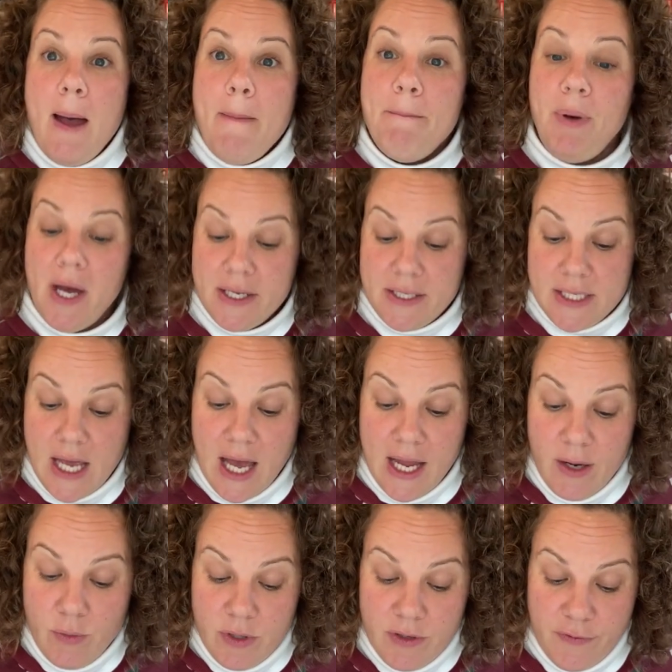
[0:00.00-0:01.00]
But
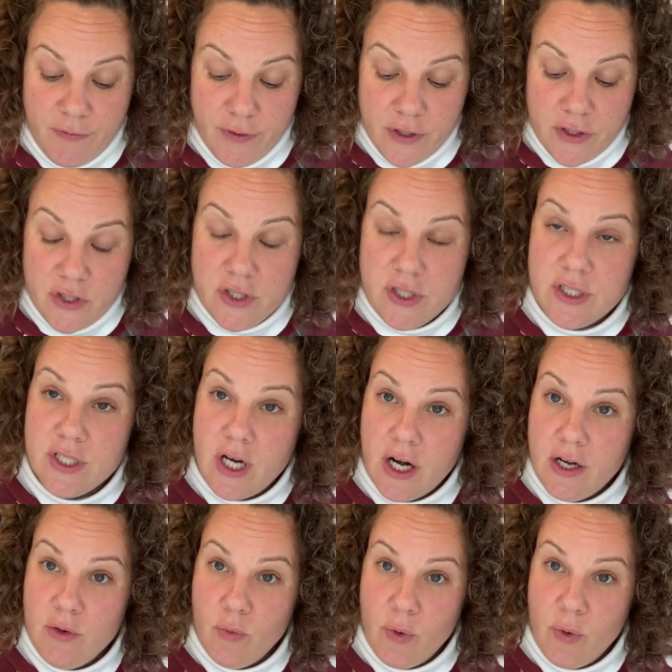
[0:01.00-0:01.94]
I will first start